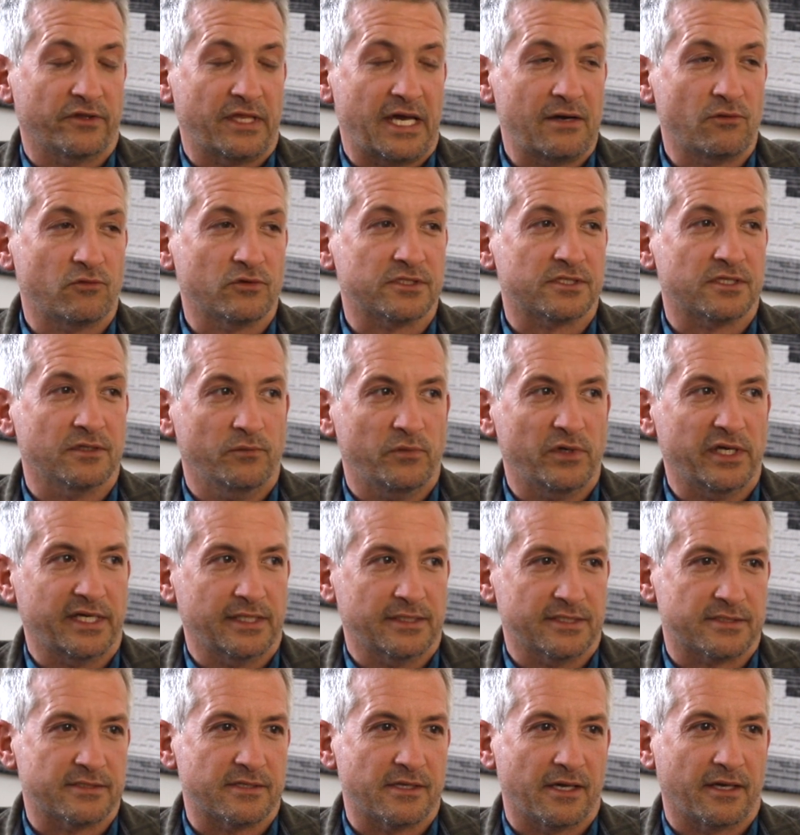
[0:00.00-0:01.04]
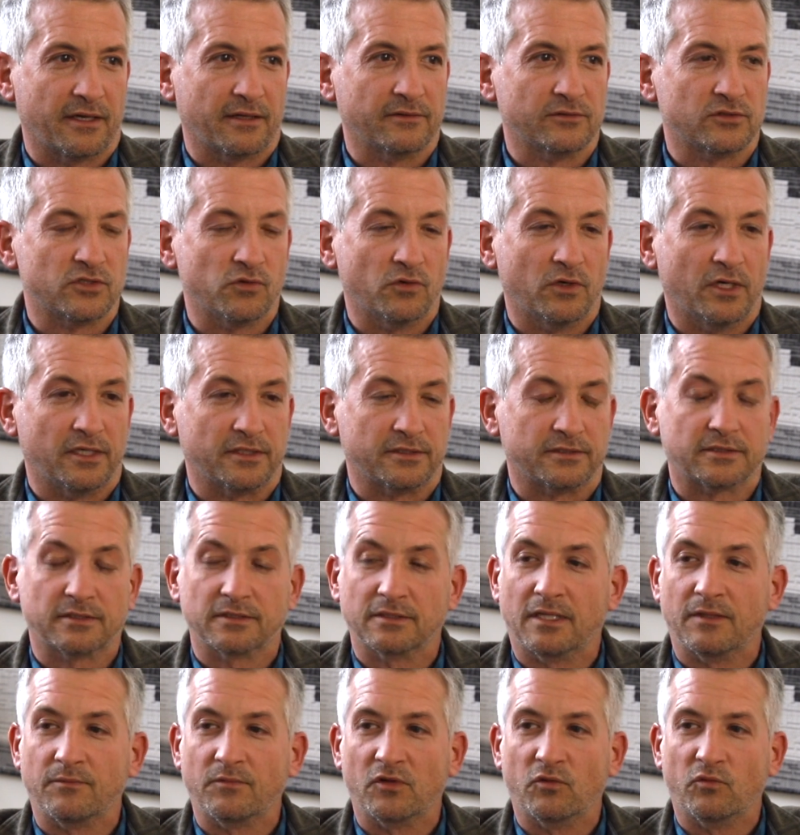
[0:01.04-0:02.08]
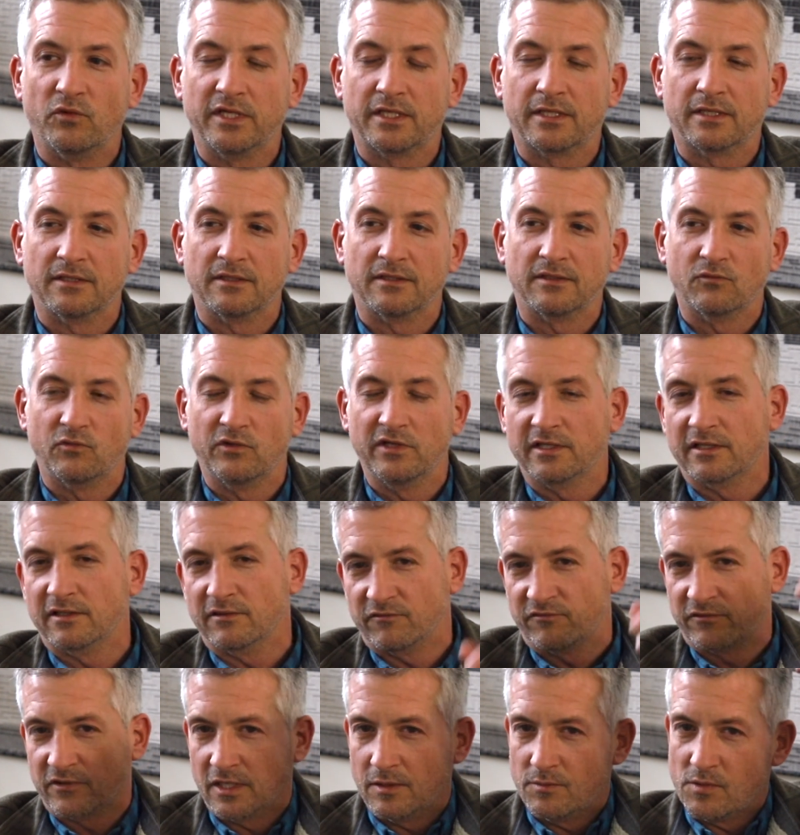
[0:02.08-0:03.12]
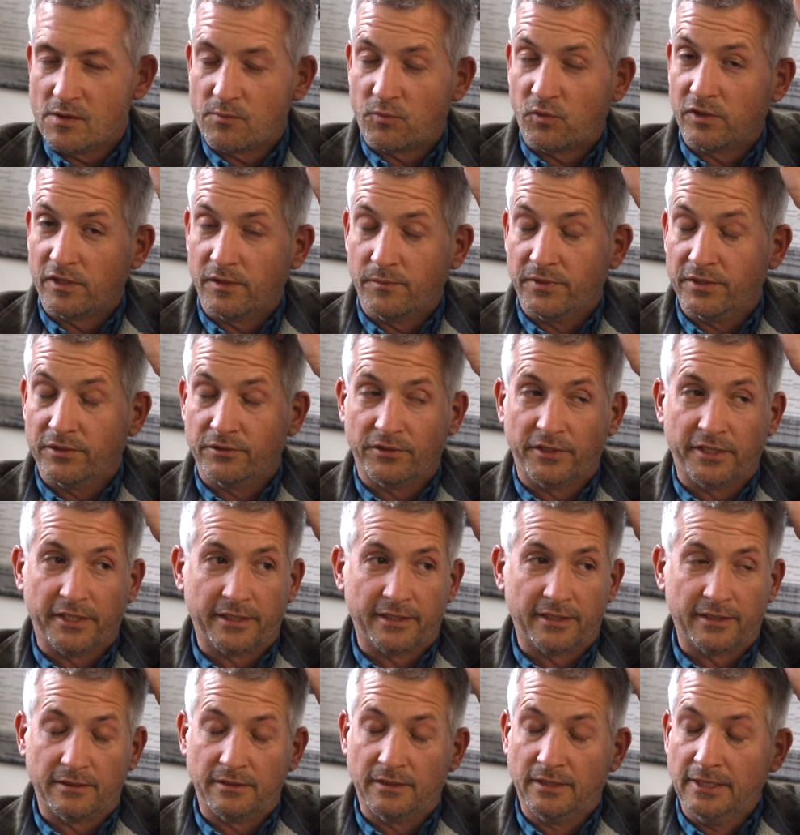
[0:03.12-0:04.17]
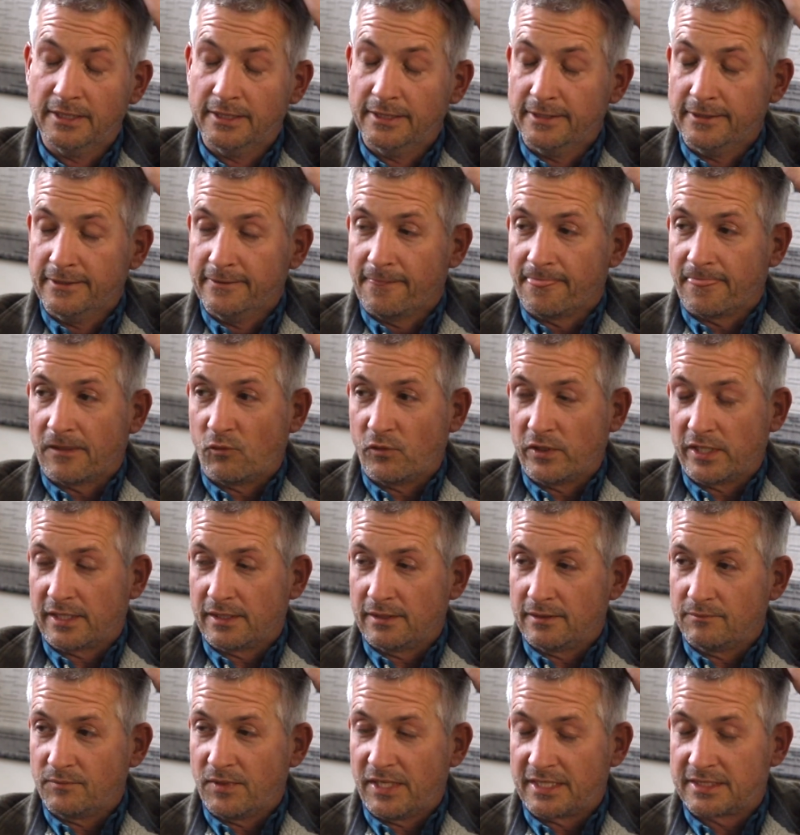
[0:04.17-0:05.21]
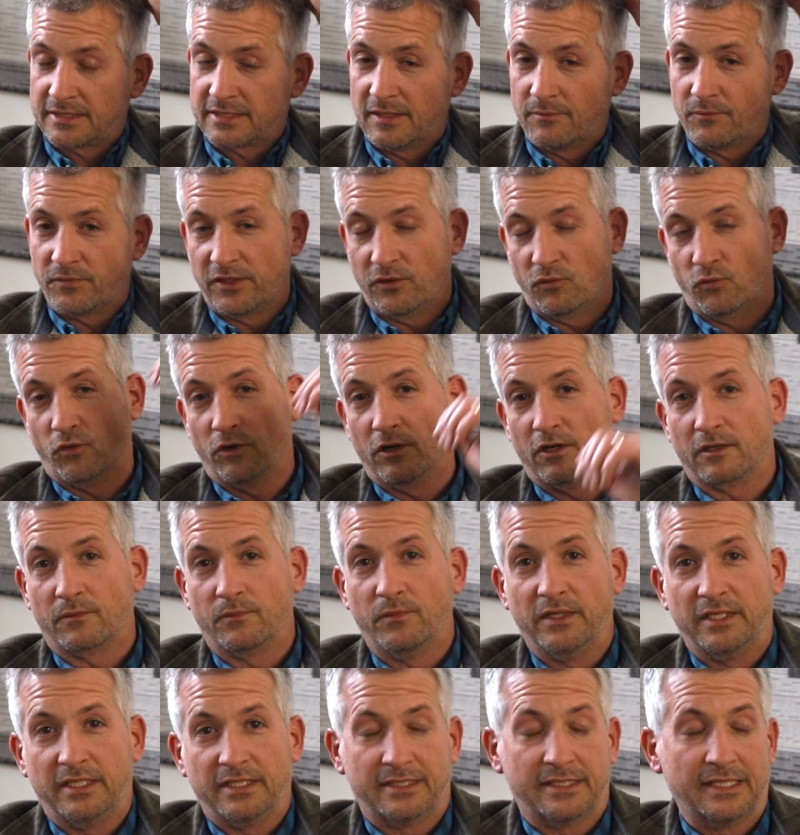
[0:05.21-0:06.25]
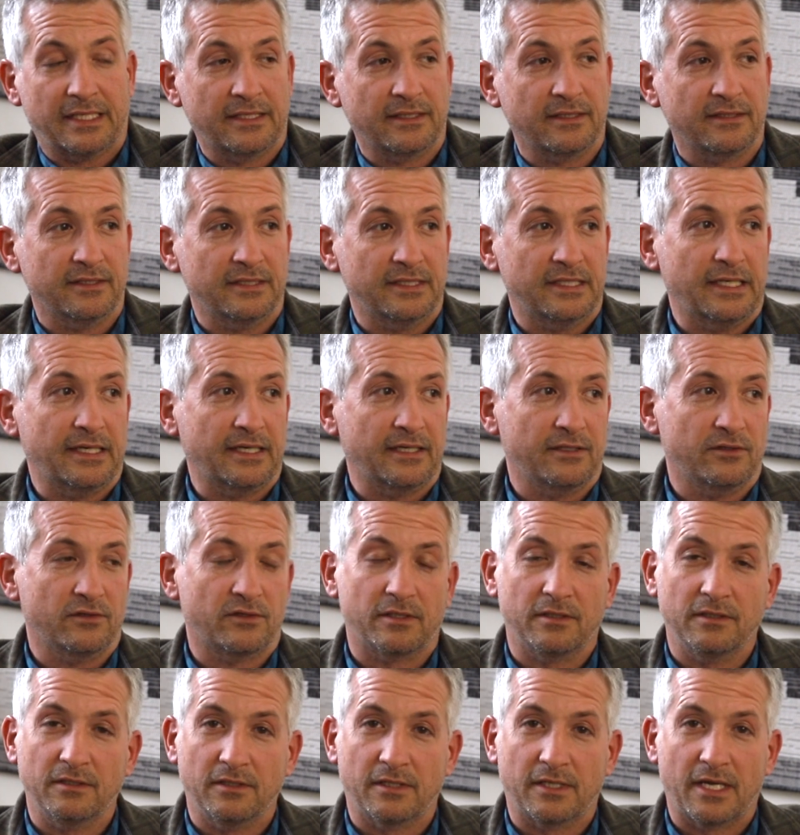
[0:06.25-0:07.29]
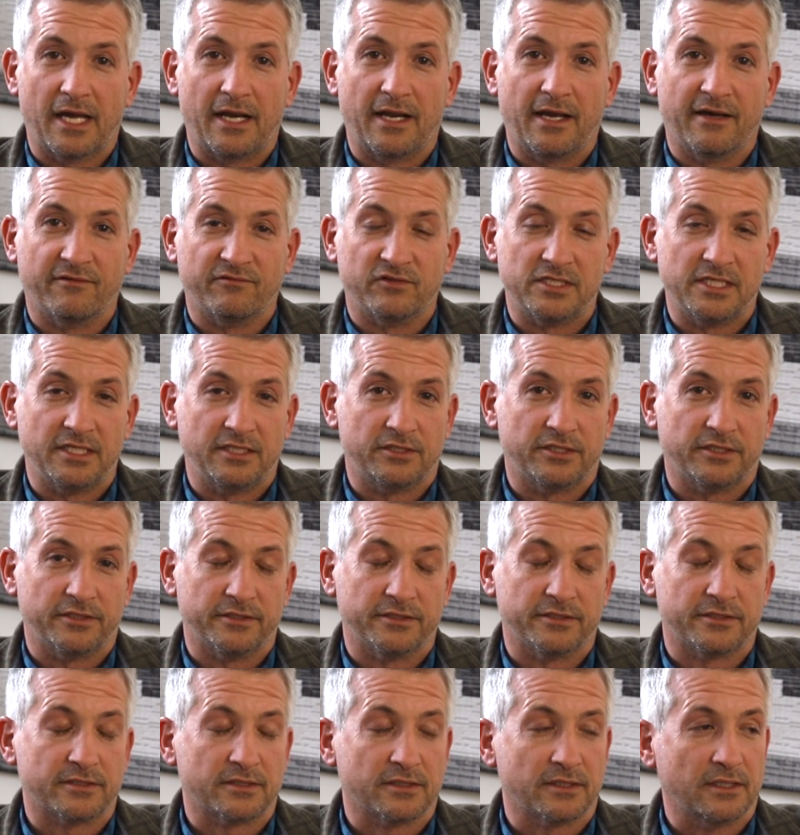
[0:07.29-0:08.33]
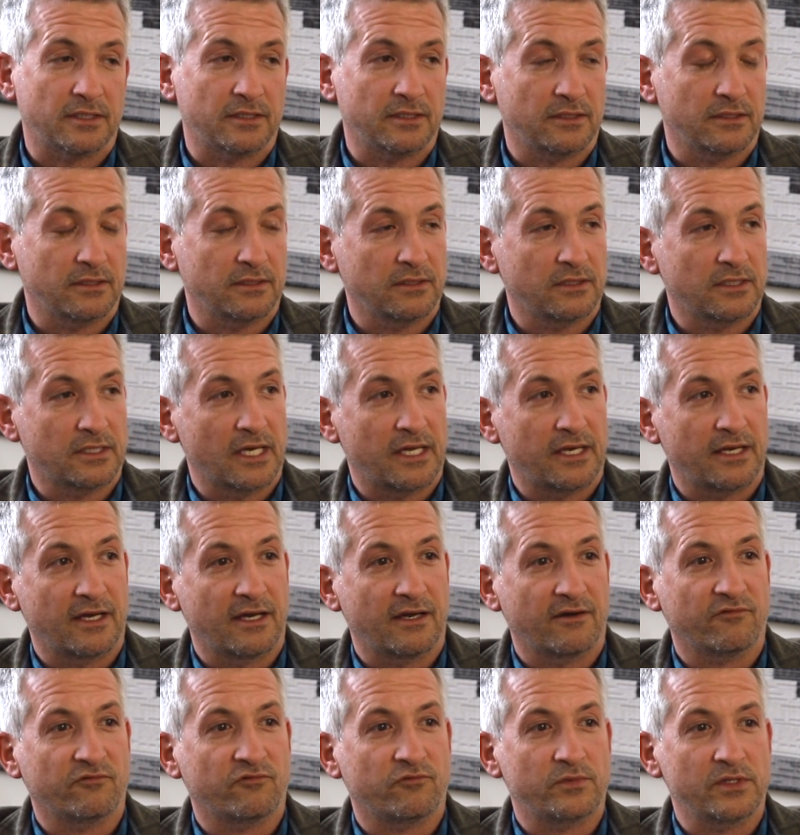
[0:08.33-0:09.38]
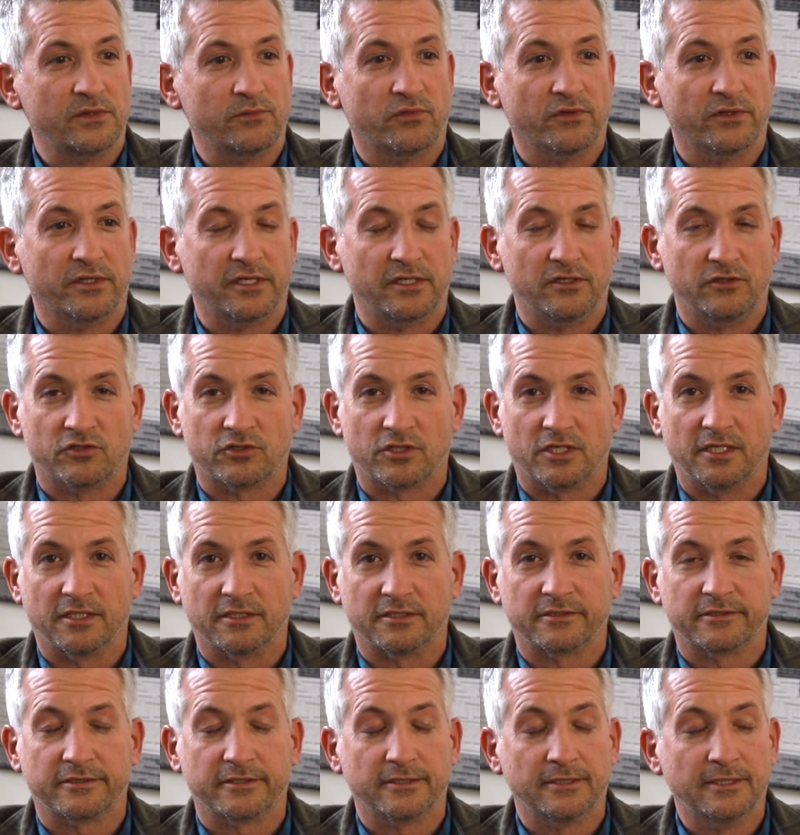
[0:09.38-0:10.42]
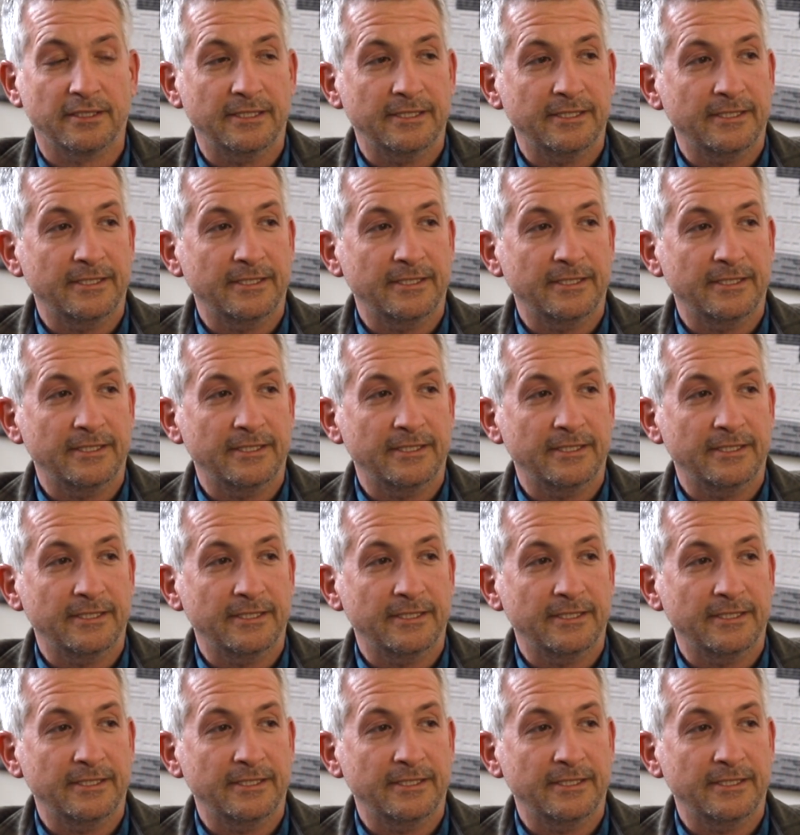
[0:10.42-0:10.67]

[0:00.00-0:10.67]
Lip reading: That was the biggest thing to us. I mean, we can come up with a building and we can make something work, but at the end of the day, you got to have teachers, and you got to have people that you trust.